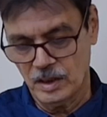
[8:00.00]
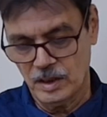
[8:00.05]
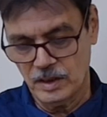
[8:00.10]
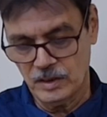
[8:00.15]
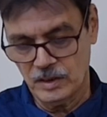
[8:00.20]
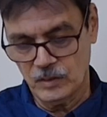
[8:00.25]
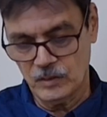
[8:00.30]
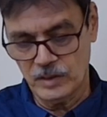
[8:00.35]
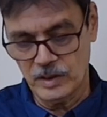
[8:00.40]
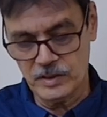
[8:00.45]

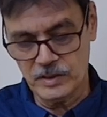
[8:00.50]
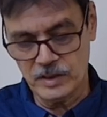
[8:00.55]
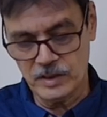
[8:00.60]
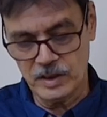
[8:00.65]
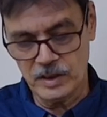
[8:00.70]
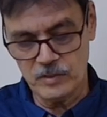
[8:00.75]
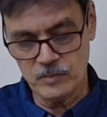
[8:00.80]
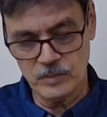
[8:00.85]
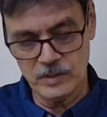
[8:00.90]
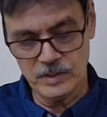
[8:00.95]
Now,
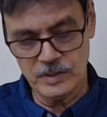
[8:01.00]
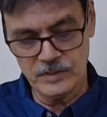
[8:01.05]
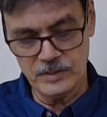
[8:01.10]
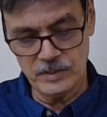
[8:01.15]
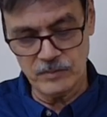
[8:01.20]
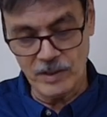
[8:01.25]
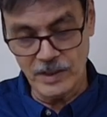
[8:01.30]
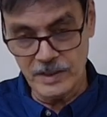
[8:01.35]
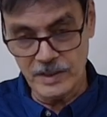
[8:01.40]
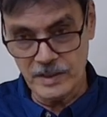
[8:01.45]
nationalism is
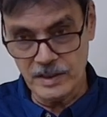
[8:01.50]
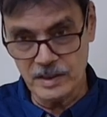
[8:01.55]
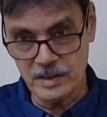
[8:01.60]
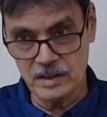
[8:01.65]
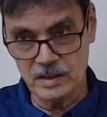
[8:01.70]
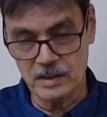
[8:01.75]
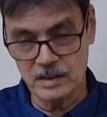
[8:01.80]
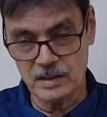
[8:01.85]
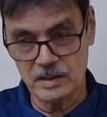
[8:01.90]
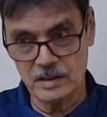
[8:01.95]
dividing
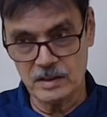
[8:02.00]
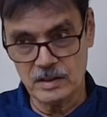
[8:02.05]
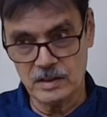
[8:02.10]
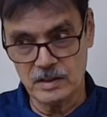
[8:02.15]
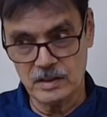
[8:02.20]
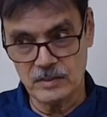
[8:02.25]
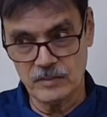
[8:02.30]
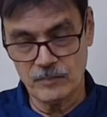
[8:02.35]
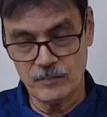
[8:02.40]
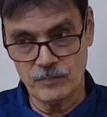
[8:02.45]

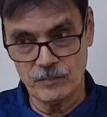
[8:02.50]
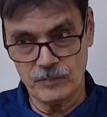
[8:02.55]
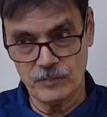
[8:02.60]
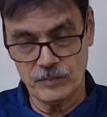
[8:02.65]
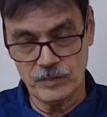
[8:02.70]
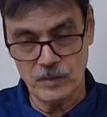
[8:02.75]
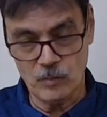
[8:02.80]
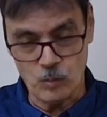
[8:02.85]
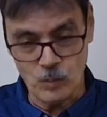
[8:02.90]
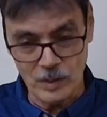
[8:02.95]

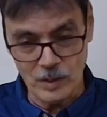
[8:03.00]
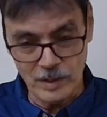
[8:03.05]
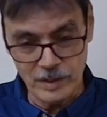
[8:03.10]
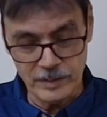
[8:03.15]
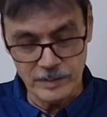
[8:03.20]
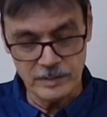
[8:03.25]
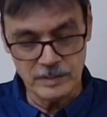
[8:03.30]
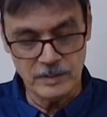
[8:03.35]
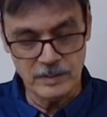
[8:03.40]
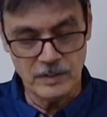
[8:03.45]
the world
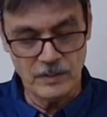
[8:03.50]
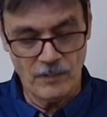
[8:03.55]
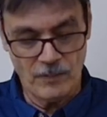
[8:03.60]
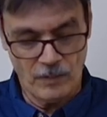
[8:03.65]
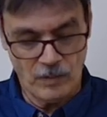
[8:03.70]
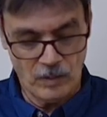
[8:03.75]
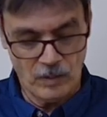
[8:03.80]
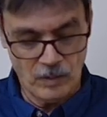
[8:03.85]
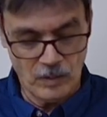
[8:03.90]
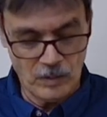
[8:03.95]

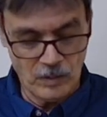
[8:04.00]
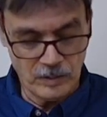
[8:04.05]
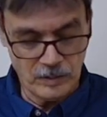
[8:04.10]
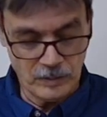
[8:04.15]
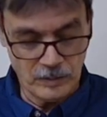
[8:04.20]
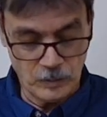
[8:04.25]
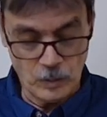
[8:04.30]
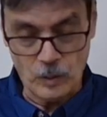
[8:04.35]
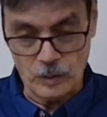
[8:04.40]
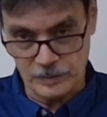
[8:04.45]
or
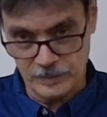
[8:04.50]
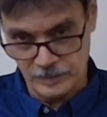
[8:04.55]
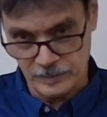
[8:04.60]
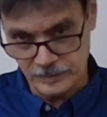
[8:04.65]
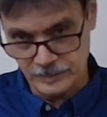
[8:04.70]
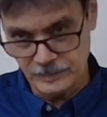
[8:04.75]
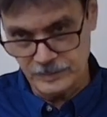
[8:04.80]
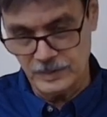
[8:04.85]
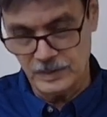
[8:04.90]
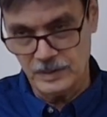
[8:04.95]
not,
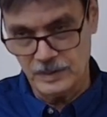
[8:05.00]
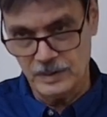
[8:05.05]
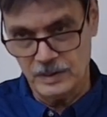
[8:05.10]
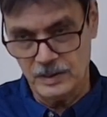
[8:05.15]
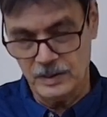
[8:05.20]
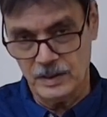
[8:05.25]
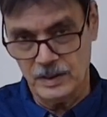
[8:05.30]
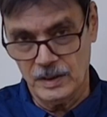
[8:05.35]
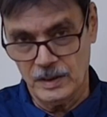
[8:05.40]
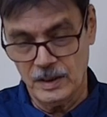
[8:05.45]

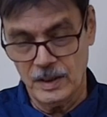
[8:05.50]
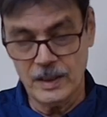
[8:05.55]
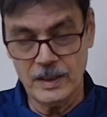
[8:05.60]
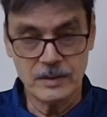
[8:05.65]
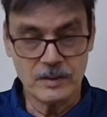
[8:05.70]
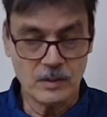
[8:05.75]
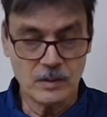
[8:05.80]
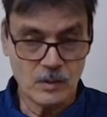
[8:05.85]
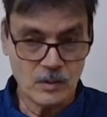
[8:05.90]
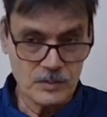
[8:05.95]
and
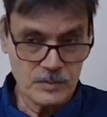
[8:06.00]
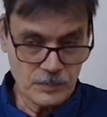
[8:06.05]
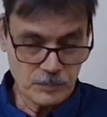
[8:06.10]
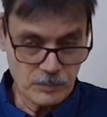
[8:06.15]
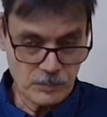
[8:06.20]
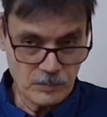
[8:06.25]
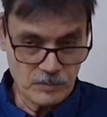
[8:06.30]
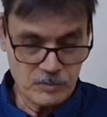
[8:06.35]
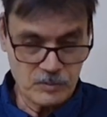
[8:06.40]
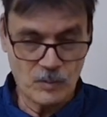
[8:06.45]
the concept
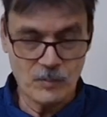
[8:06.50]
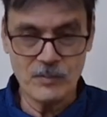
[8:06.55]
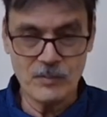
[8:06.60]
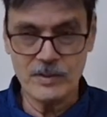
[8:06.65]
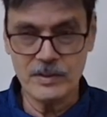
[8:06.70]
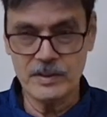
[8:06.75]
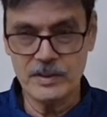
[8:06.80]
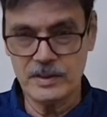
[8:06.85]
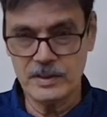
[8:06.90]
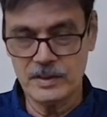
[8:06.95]
of
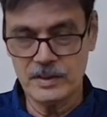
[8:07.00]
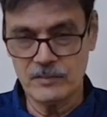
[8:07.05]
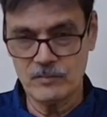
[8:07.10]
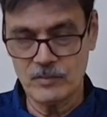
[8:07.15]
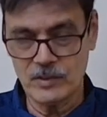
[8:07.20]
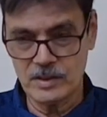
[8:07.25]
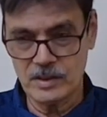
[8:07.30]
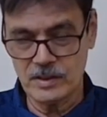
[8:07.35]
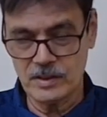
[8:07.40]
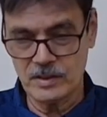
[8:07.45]
sovereignty,
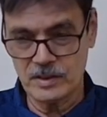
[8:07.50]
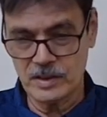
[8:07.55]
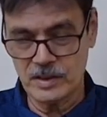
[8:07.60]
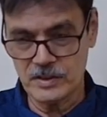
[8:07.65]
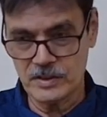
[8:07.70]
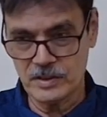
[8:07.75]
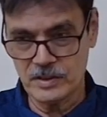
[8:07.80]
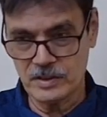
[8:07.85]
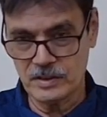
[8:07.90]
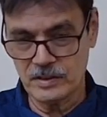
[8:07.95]
whether a
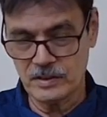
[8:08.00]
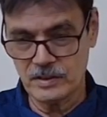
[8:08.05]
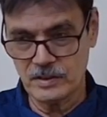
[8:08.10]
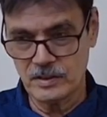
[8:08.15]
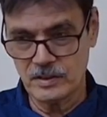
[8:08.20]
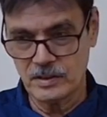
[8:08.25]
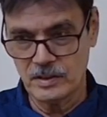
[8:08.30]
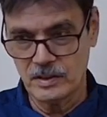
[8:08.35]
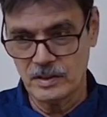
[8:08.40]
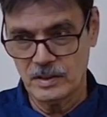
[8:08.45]
nation
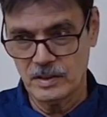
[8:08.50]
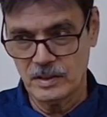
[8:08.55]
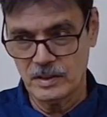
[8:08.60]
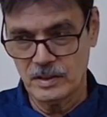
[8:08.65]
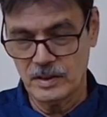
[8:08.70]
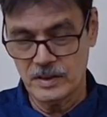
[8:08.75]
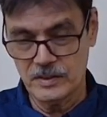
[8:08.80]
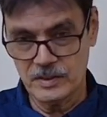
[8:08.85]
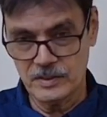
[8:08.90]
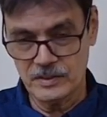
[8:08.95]

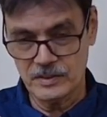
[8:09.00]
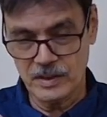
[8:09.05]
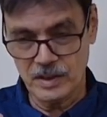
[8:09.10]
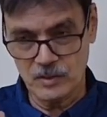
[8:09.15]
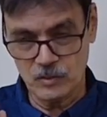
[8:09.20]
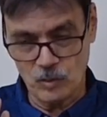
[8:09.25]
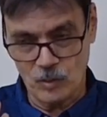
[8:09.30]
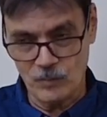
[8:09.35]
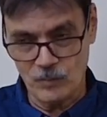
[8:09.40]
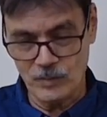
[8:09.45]
nations are
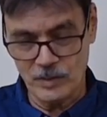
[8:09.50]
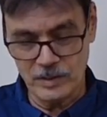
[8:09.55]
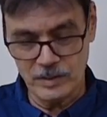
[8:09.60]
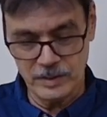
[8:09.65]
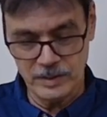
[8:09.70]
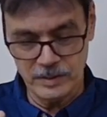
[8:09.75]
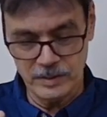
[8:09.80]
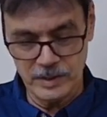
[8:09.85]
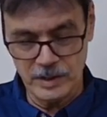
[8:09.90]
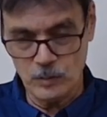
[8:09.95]
sovereign
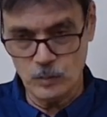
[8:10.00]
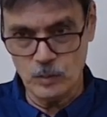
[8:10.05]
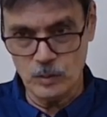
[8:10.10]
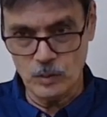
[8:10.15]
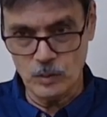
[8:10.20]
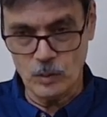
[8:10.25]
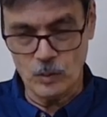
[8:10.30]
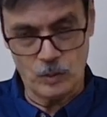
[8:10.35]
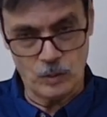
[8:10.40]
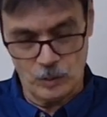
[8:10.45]
in their own
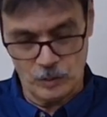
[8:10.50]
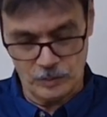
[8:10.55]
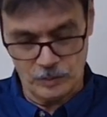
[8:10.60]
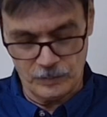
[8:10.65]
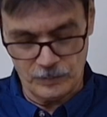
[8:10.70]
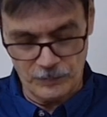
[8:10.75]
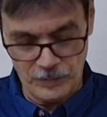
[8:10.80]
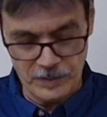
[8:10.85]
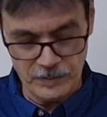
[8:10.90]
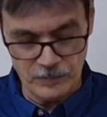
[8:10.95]
or not.
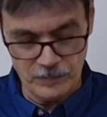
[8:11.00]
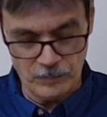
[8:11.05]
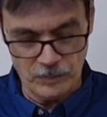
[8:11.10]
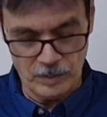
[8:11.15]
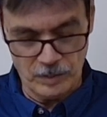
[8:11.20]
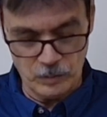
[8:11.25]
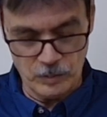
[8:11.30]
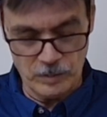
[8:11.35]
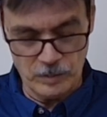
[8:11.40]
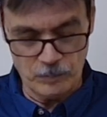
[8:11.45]
That is
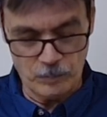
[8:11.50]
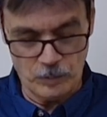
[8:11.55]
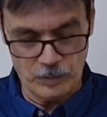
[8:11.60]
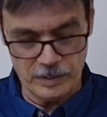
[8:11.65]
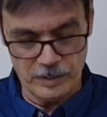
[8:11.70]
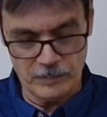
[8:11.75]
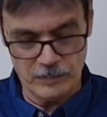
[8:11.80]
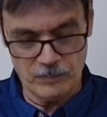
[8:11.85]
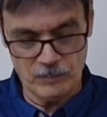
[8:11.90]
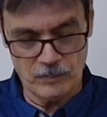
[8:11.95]
another
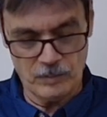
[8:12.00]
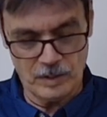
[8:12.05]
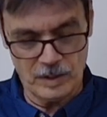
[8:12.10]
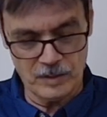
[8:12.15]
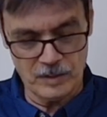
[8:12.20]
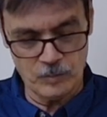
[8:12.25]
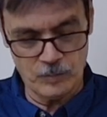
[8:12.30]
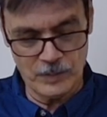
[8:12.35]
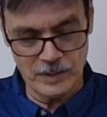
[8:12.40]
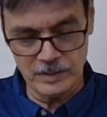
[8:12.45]
important
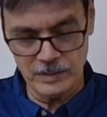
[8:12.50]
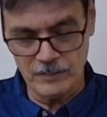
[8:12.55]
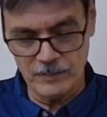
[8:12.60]
aspect.